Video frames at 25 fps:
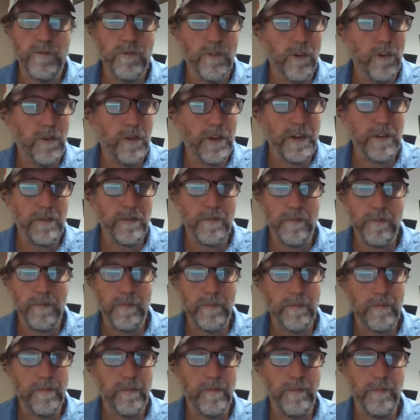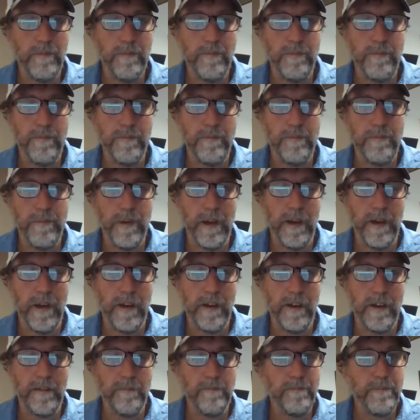growing
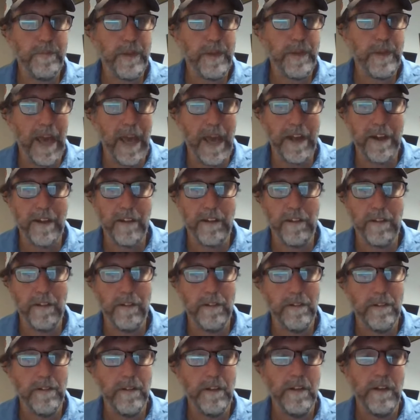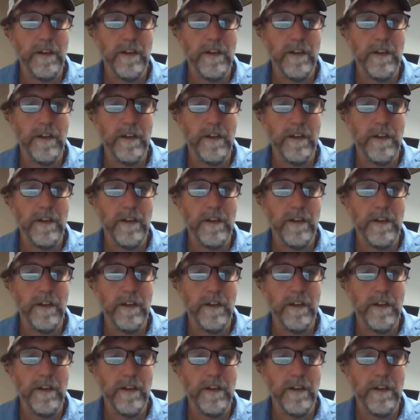cattle.